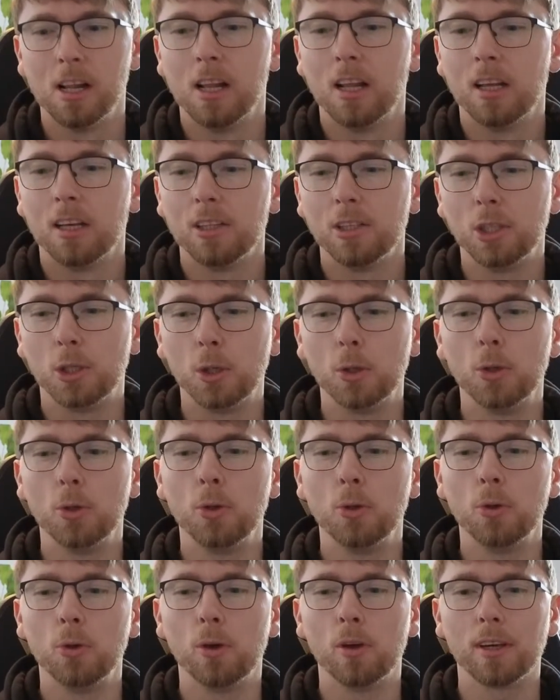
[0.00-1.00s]

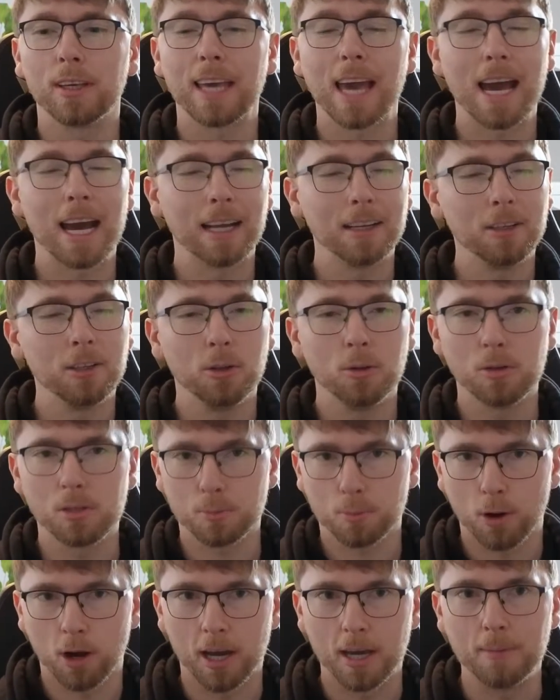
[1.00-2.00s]
You can use
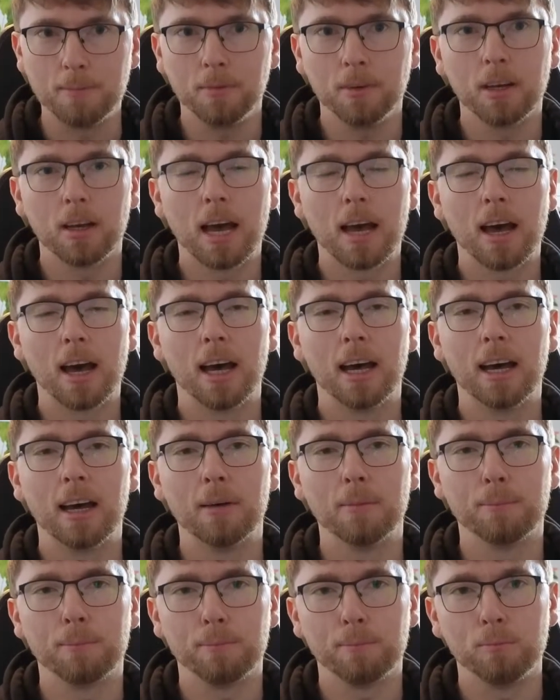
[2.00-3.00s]
Prime.
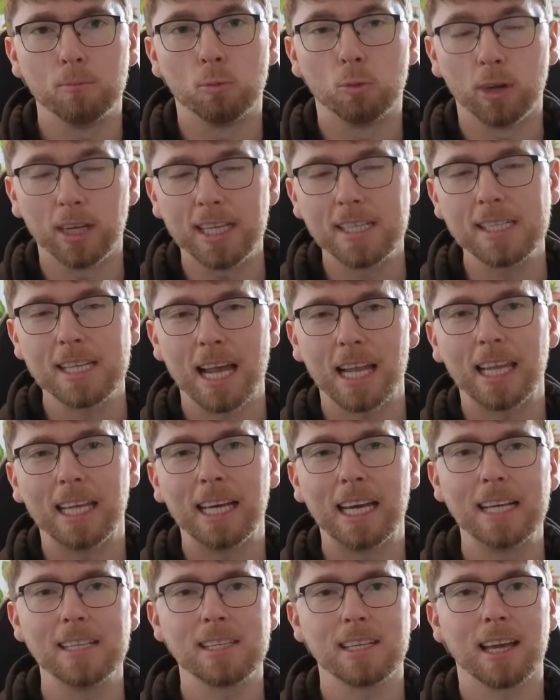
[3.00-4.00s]
Reselling
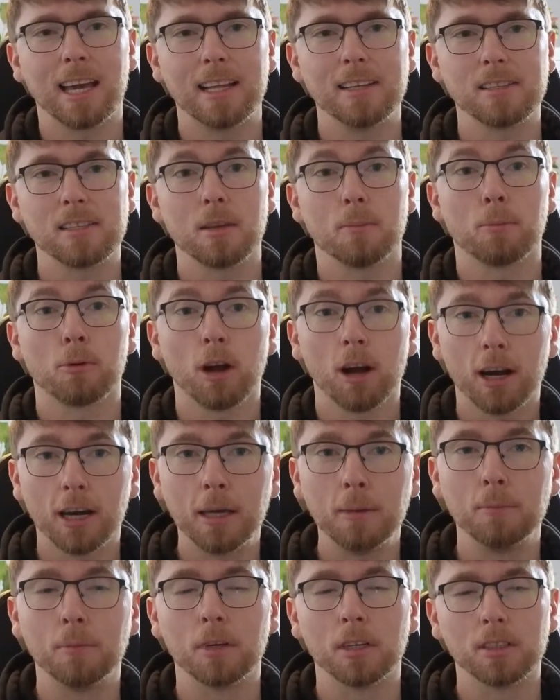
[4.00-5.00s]
is against the
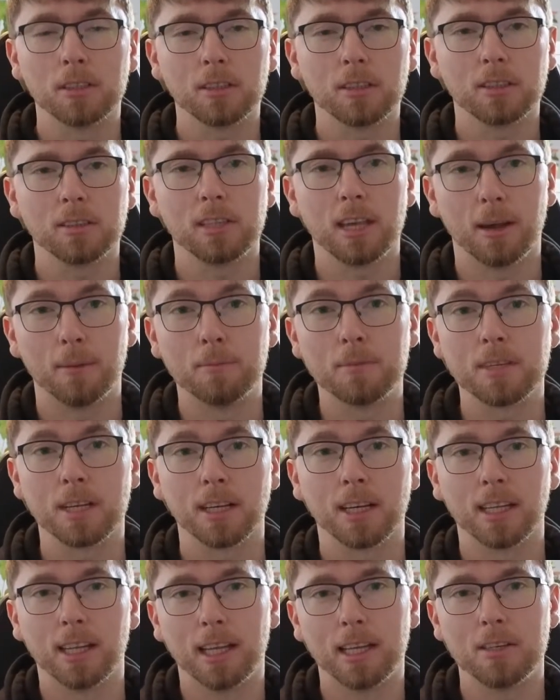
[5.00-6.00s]
Prime terms and
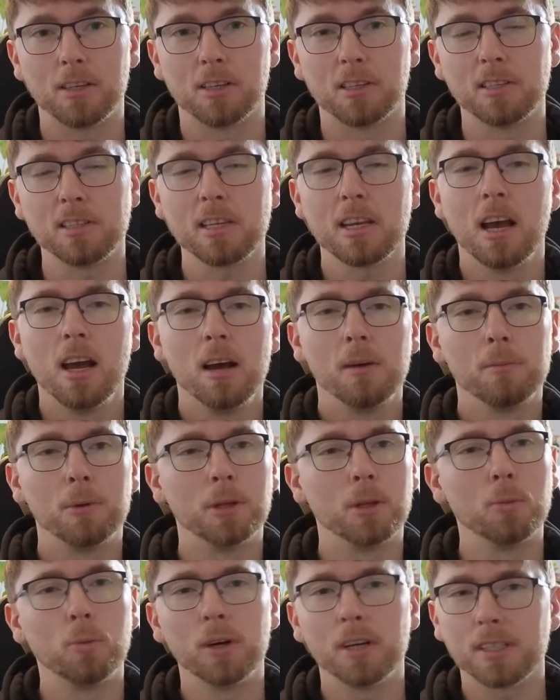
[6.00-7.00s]
conditions, but
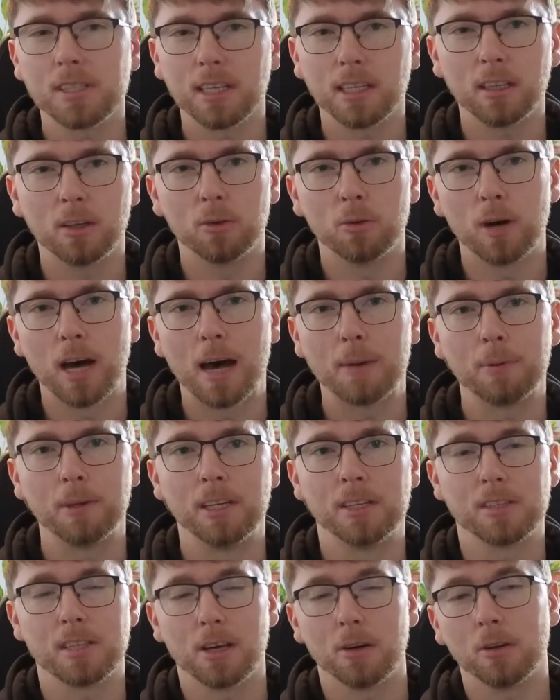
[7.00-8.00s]
the worst thing that will happen
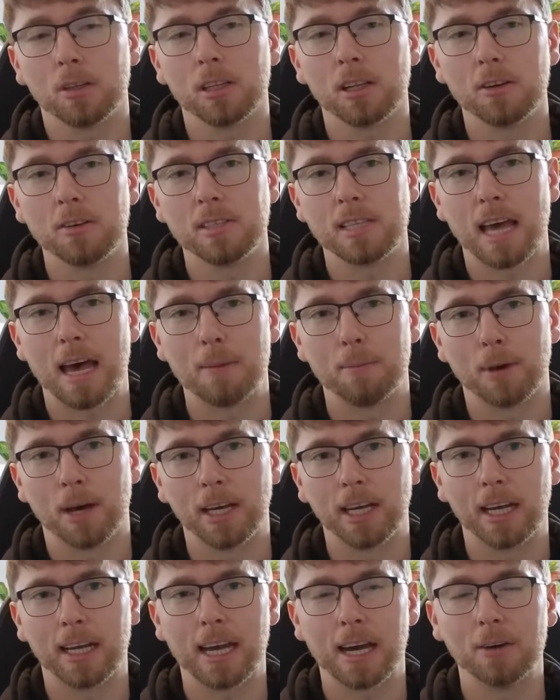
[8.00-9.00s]
is they'll close that
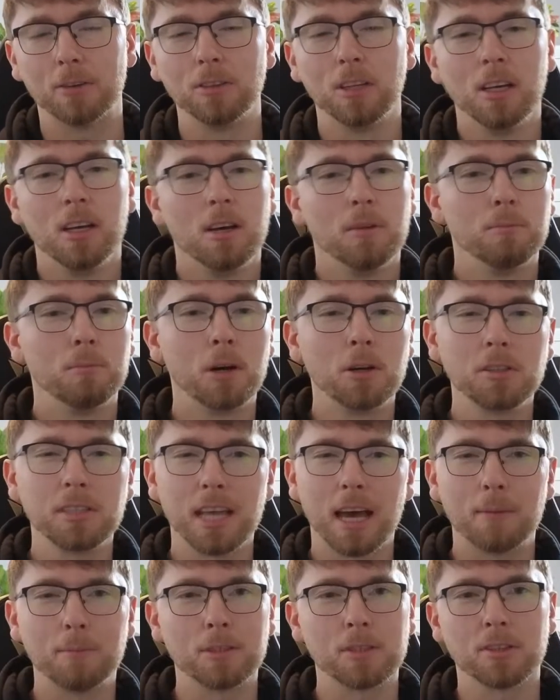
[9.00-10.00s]
buying account. Most
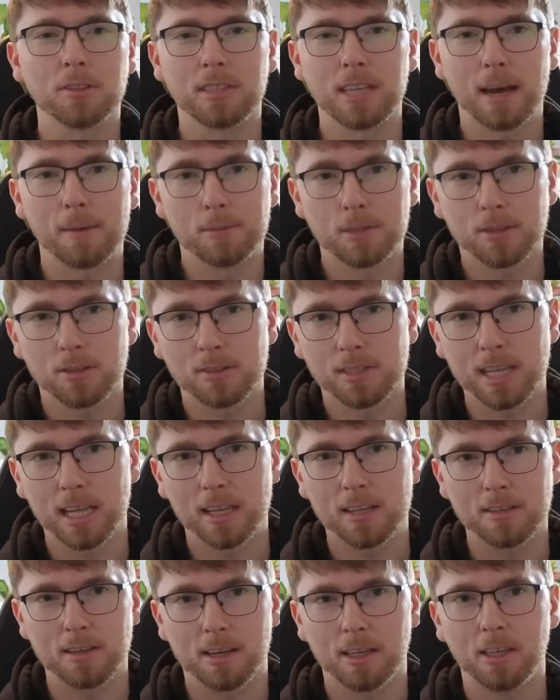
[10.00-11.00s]
Amazon to Amazon
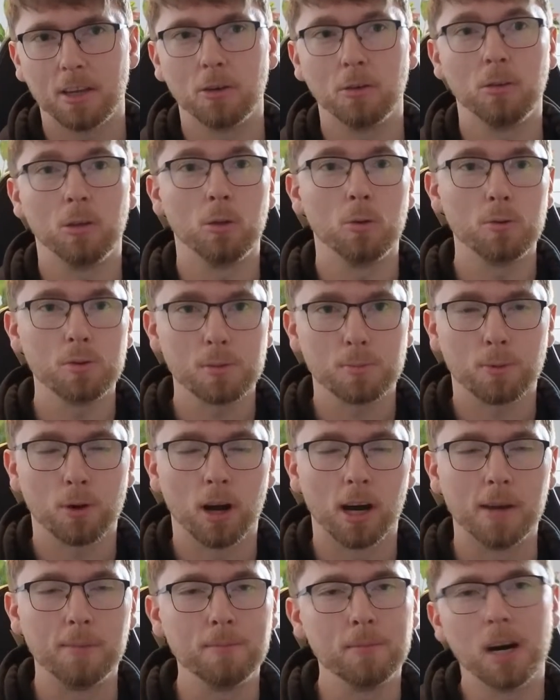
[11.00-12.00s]
sellers I know use
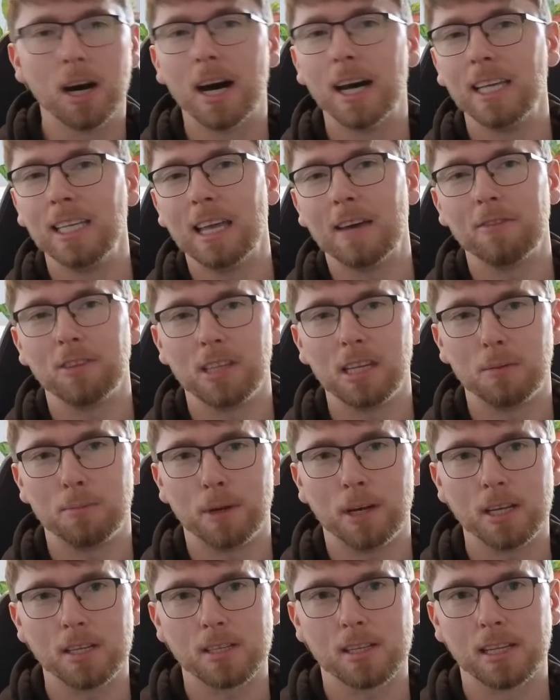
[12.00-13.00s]
Prime. I never did
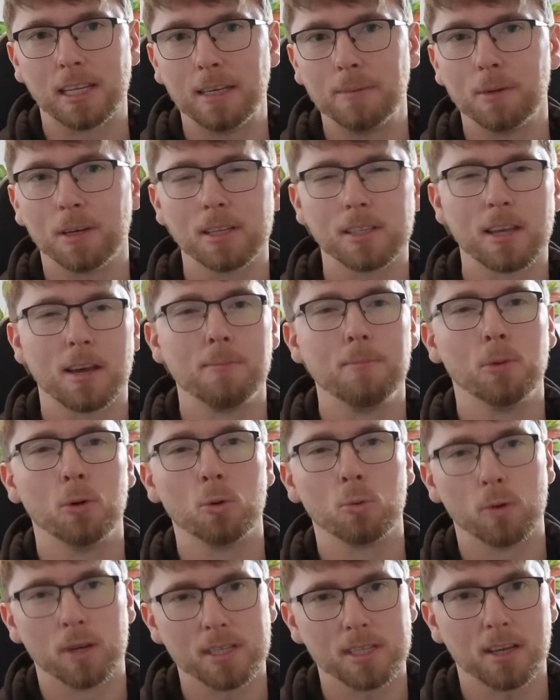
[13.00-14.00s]
personally, because I'm more
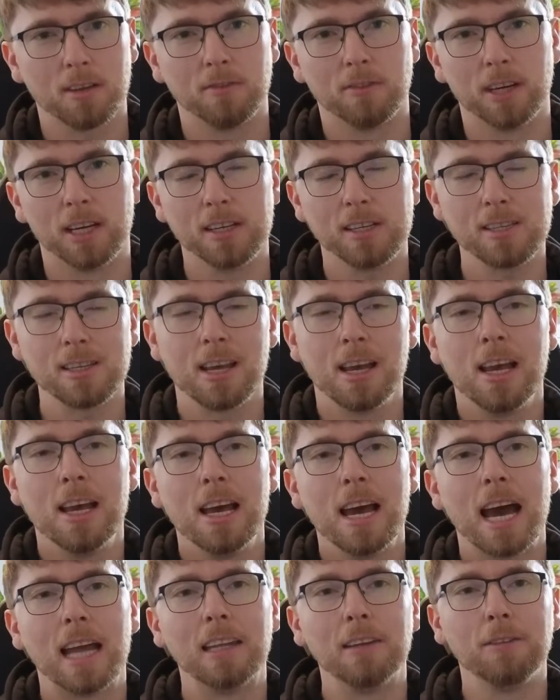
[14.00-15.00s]
risk adverse.
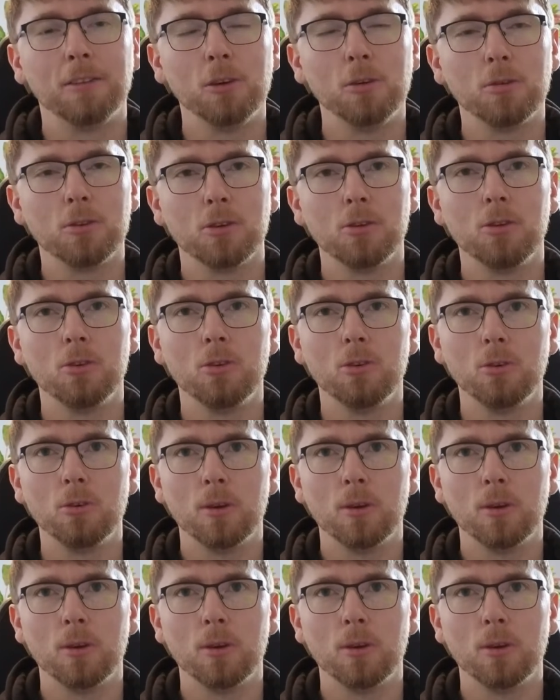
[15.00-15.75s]
And if you do